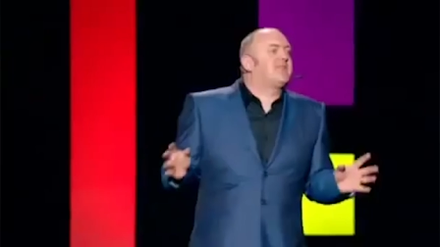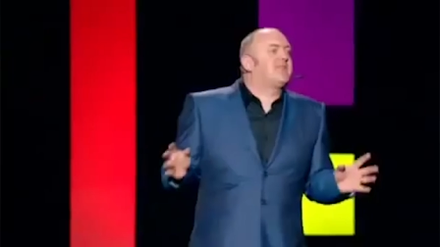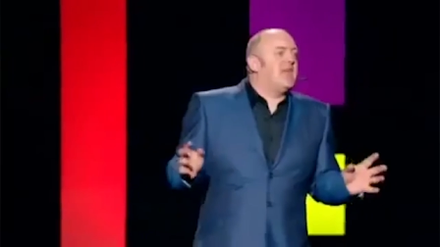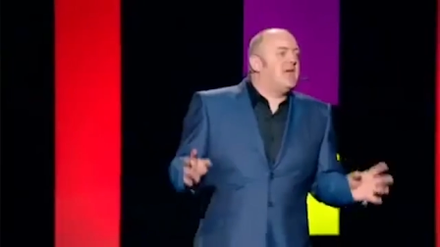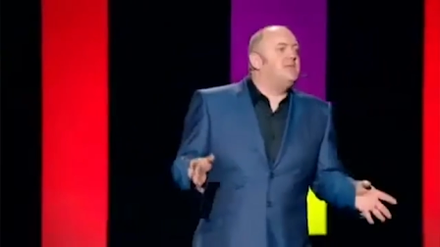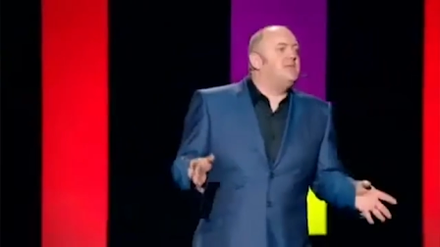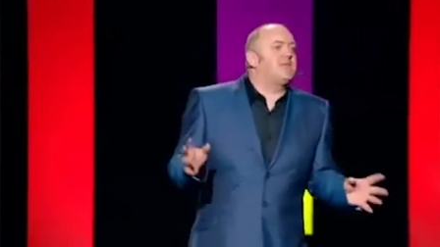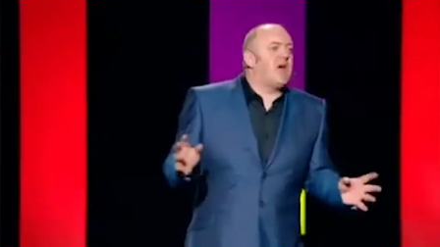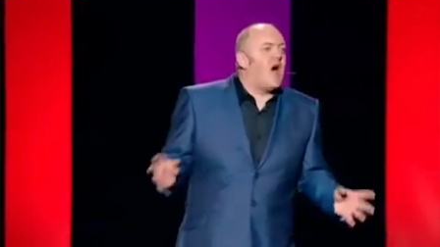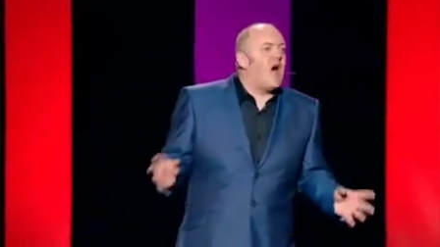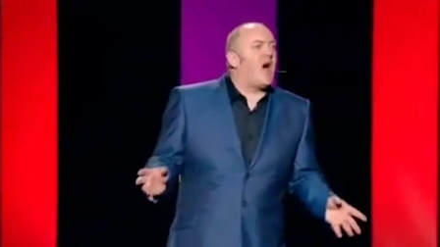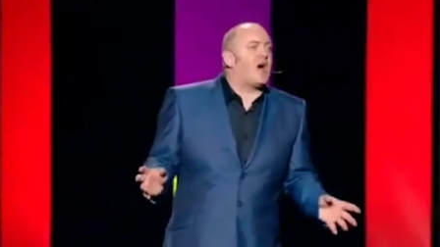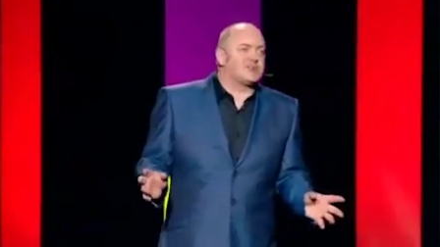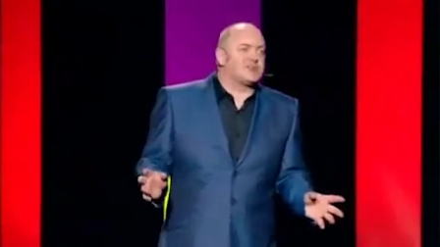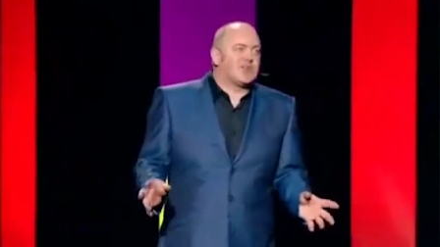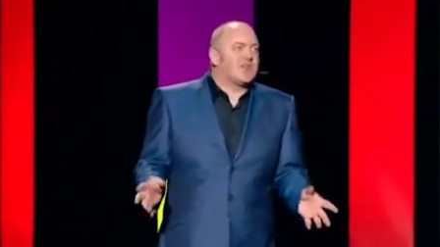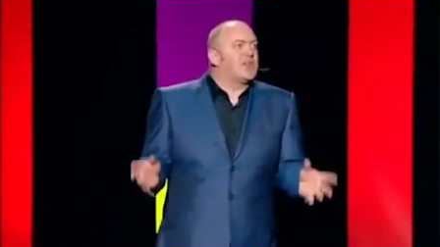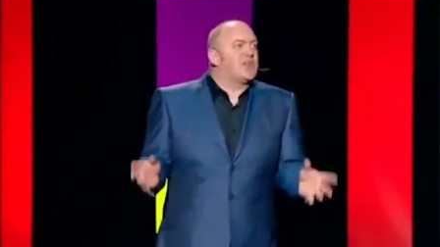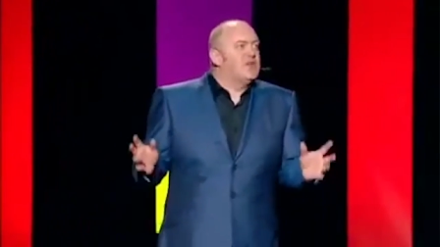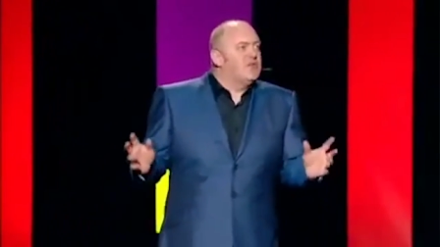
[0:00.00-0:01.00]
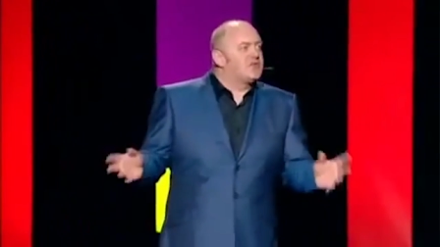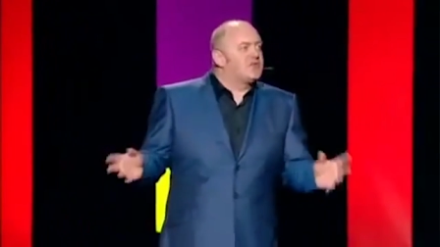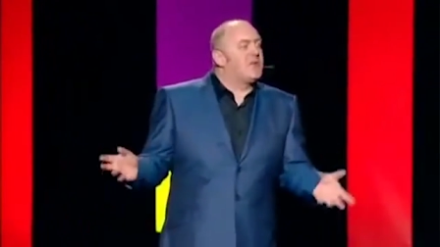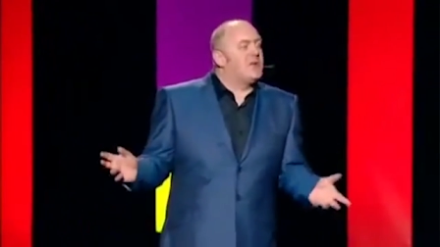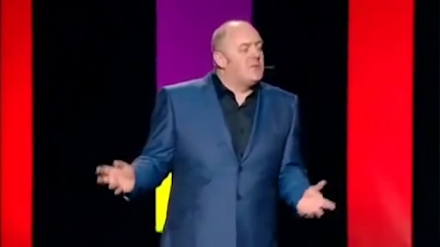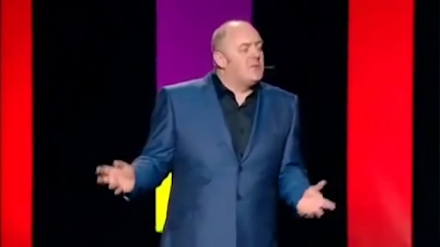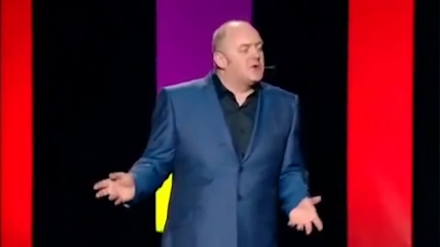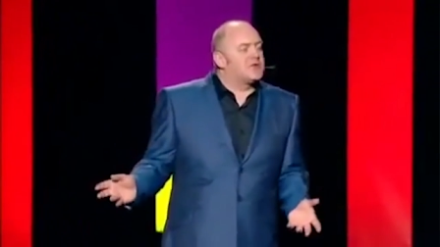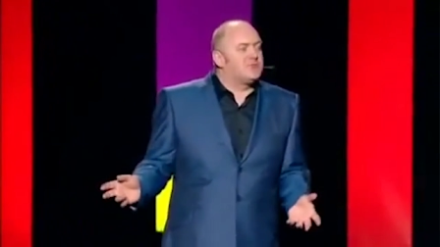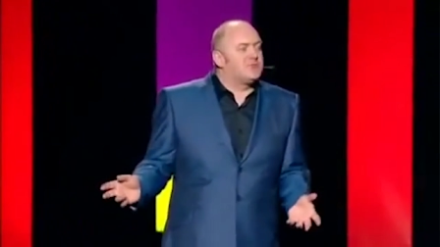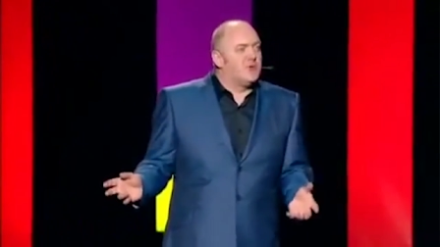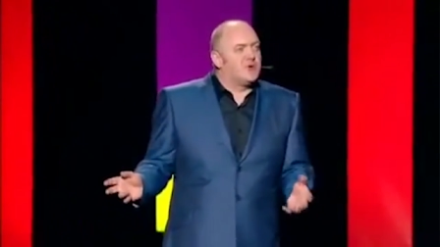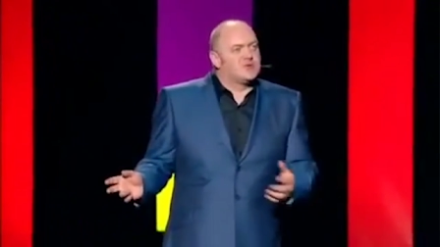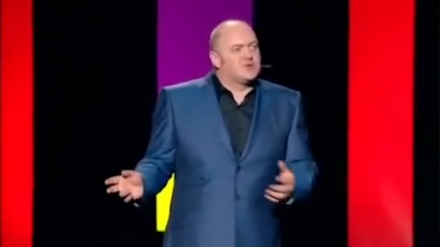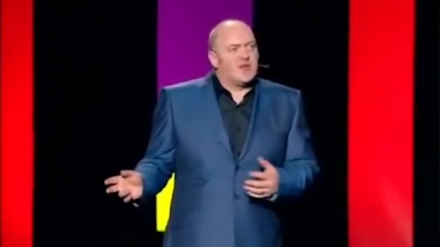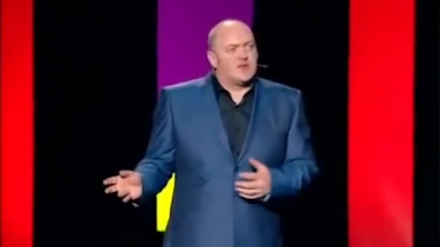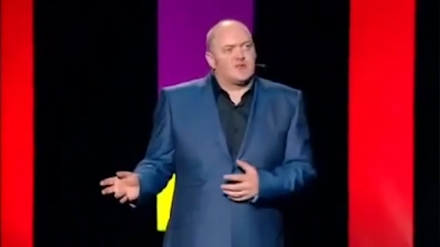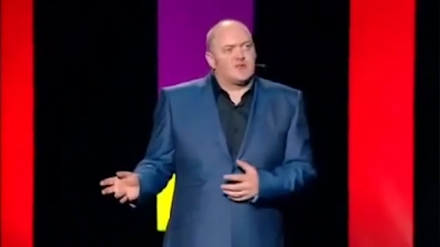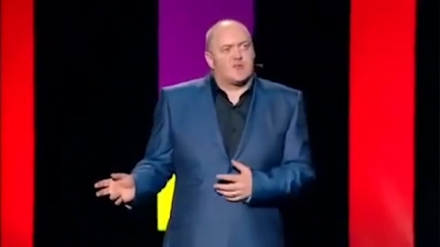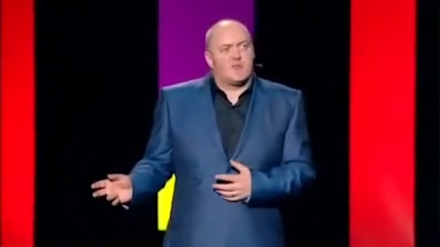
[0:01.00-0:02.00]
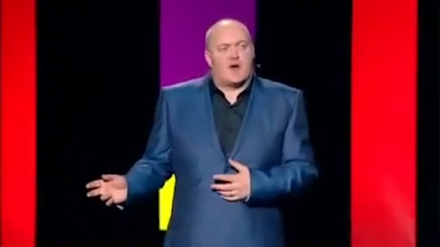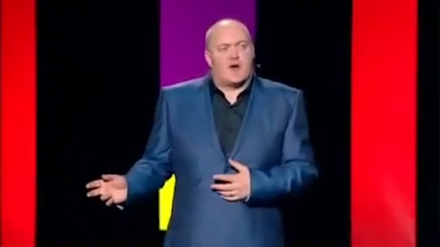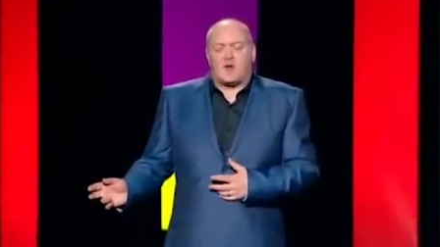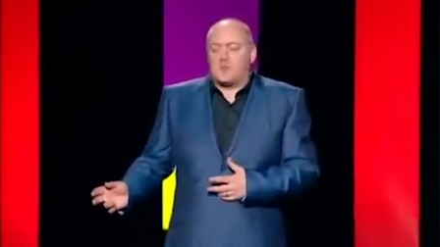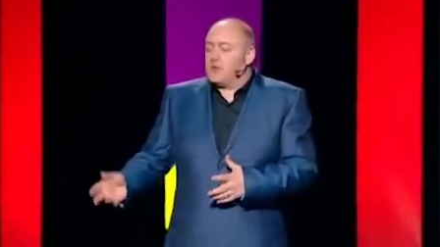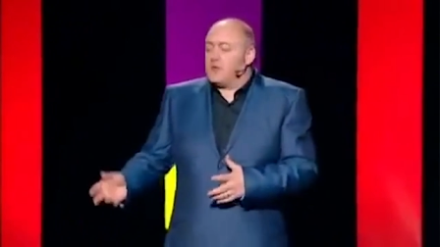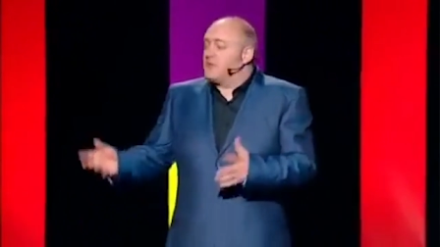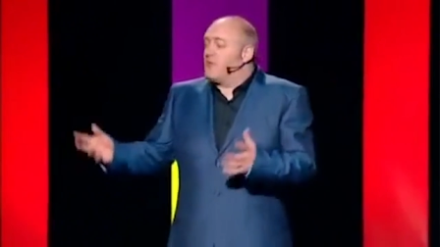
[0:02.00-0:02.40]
it seems harsh, and I used to be much more generous about it,